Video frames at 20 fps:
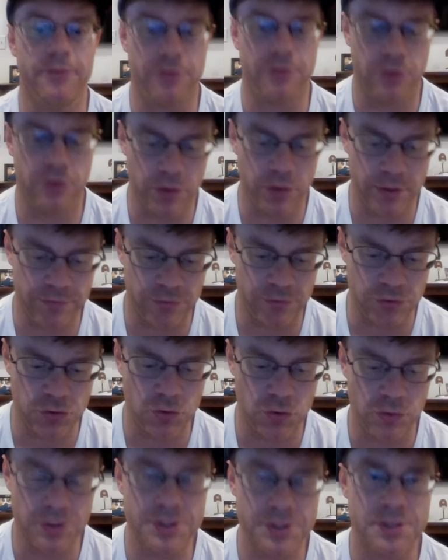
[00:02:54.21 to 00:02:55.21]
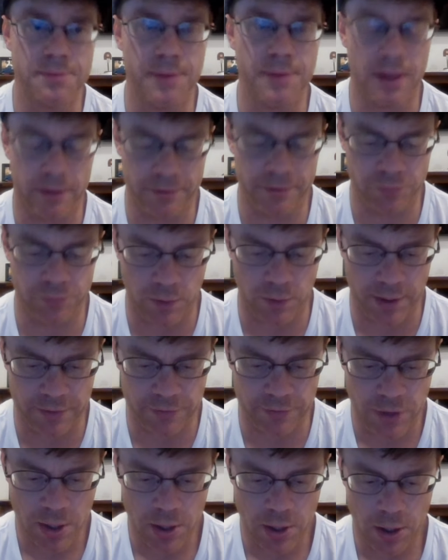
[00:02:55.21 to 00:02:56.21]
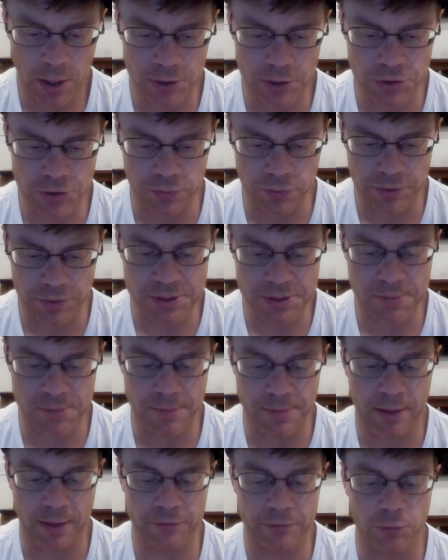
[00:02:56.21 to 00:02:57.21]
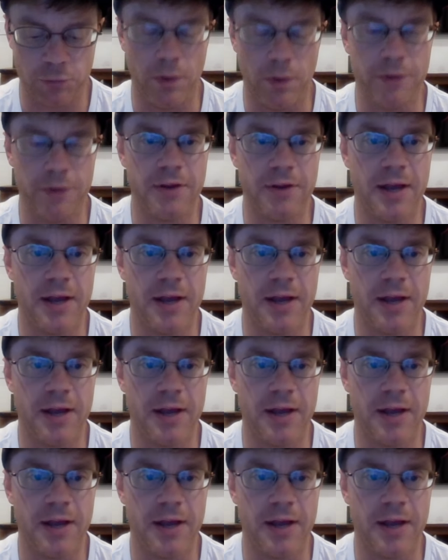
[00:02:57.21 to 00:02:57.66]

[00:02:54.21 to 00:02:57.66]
as good as Azulis Tabellis was